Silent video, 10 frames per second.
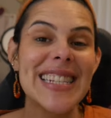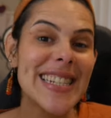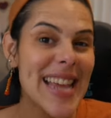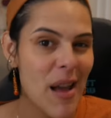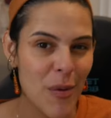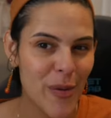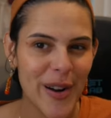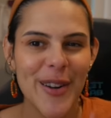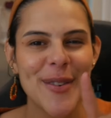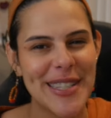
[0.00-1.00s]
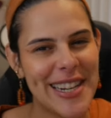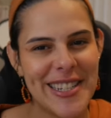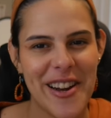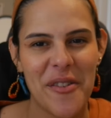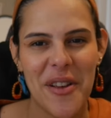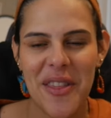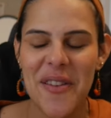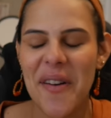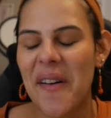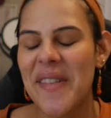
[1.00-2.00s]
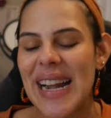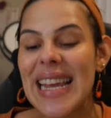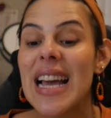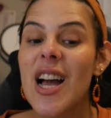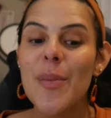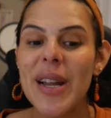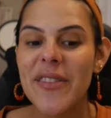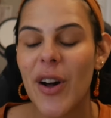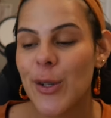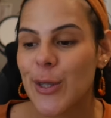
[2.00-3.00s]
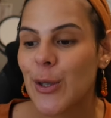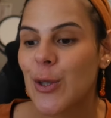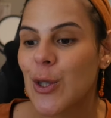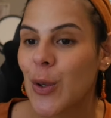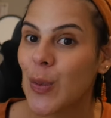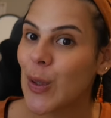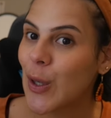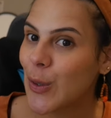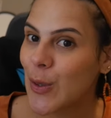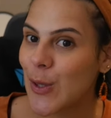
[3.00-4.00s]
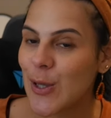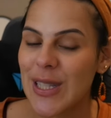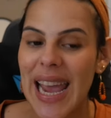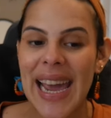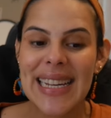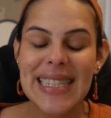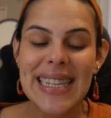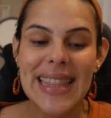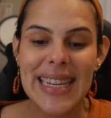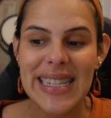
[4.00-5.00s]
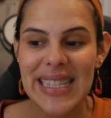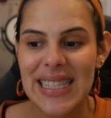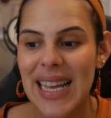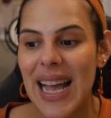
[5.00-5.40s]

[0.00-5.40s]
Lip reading: did a table runner, which I shared with you already, but I've also sewn coasters, and these,